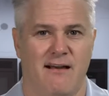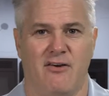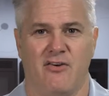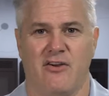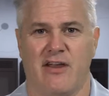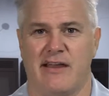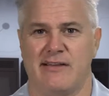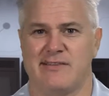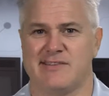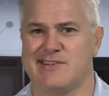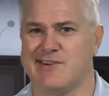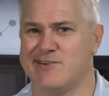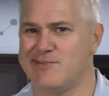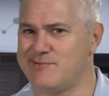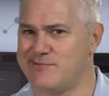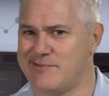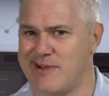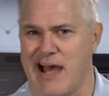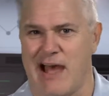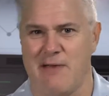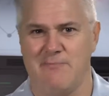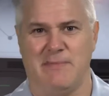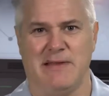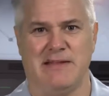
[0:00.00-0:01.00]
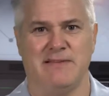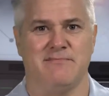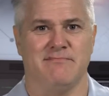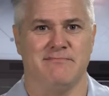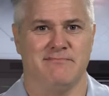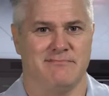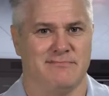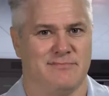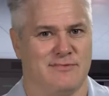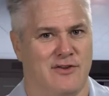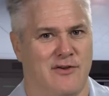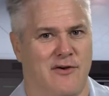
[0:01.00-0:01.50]
Okay, so I've been
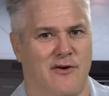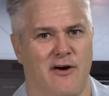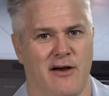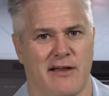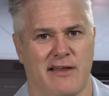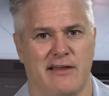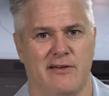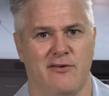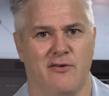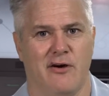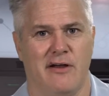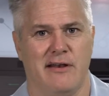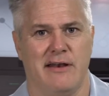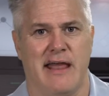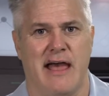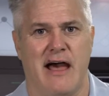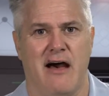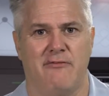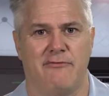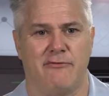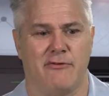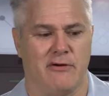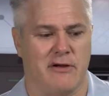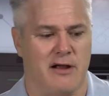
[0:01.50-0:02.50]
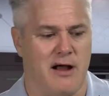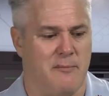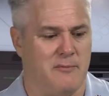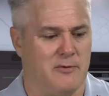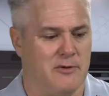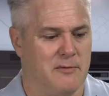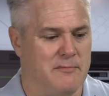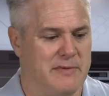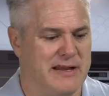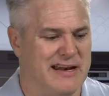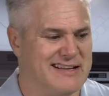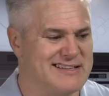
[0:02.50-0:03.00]
talking on now for a
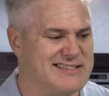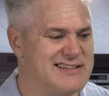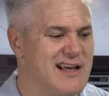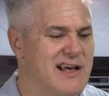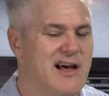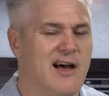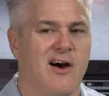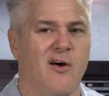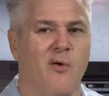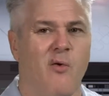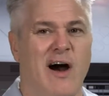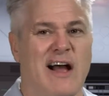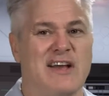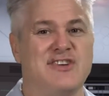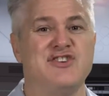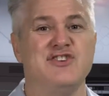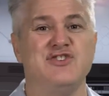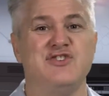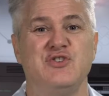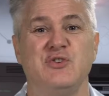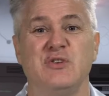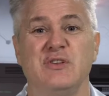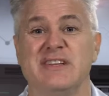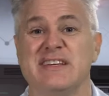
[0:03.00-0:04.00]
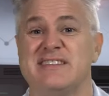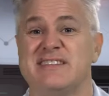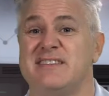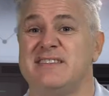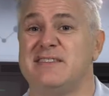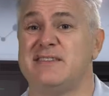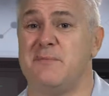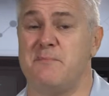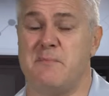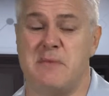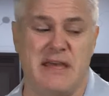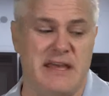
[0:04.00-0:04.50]
couple of minutes. Why should you
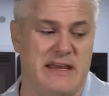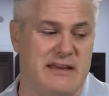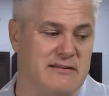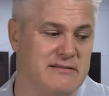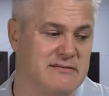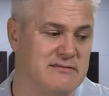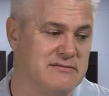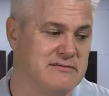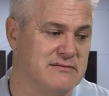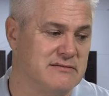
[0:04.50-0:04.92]
listen to me?